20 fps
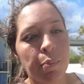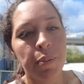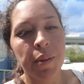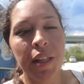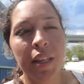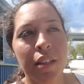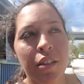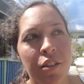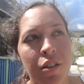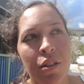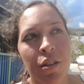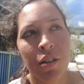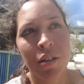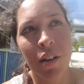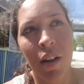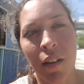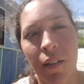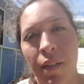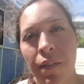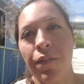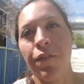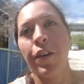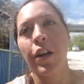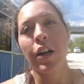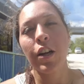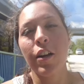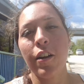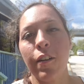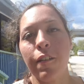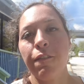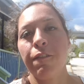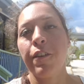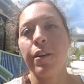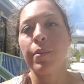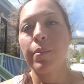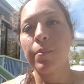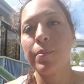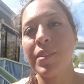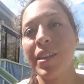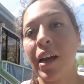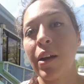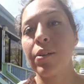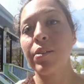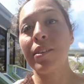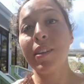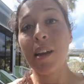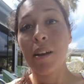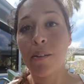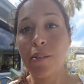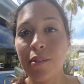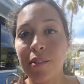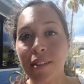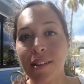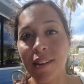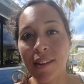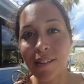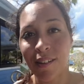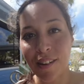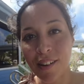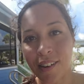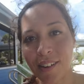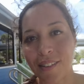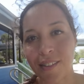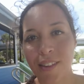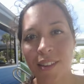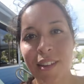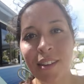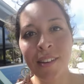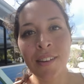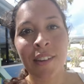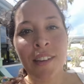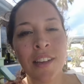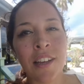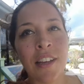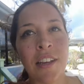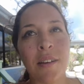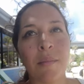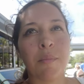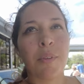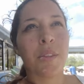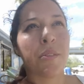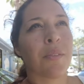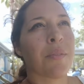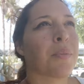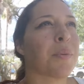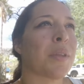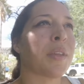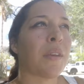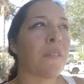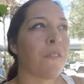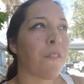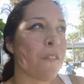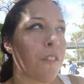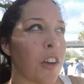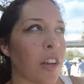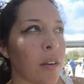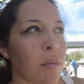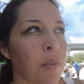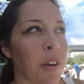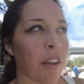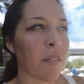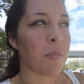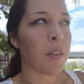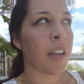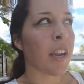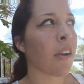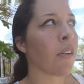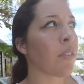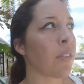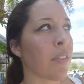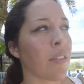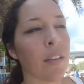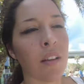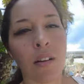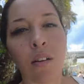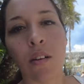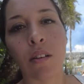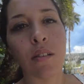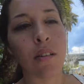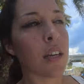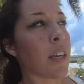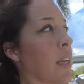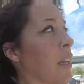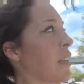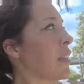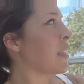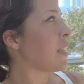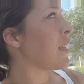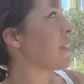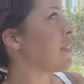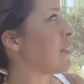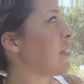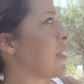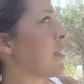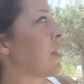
Beach, not far from downtown St. Augustine. That was really fun, but I've been out in the sun all day. I need to